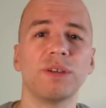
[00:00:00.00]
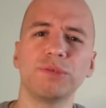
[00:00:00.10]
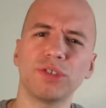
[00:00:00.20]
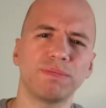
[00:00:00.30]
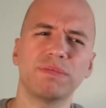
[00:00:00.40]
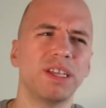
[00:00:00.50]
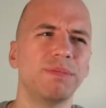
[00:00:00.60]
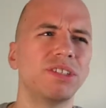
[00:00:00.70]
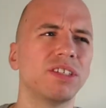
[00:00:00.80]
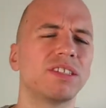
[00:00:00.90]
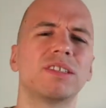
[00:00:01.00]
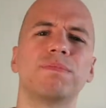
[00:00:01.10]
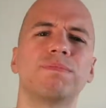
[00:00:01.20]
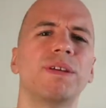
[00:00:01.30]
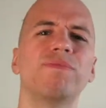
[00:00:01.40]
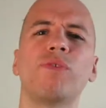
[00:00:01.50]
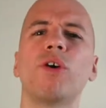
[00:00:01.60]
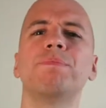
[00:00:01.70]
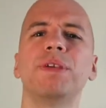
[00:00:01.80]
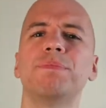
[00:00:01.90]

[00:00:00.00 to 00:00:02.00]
So let me just let me just inform